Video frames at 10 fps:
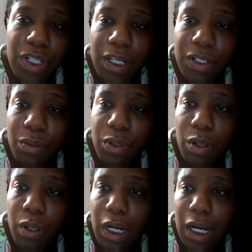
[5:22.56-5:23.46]
it. I don't
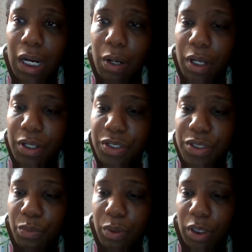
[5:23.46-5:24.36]
know how else
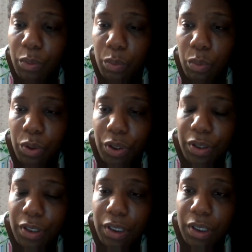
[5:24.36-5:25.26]
to really word